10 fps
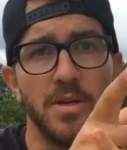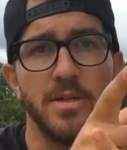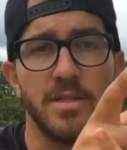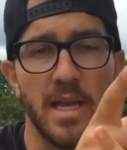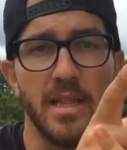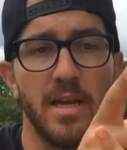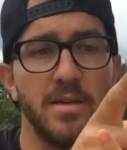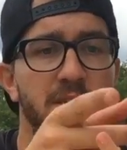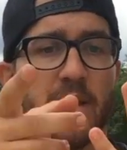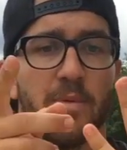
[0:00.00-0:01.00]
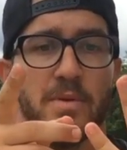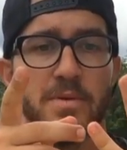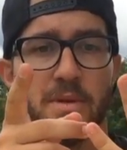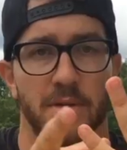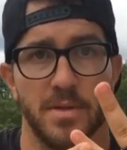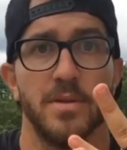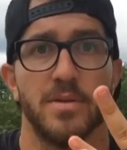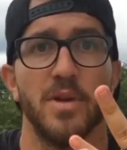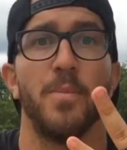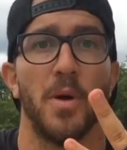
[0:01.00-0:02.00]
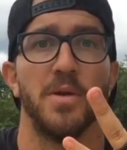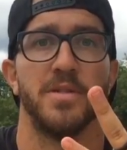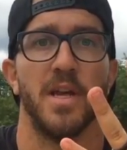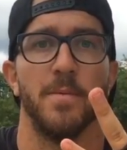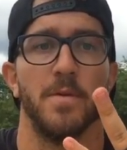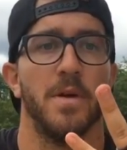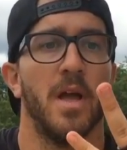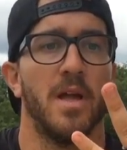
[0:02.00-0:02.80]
slightly understable to super understable.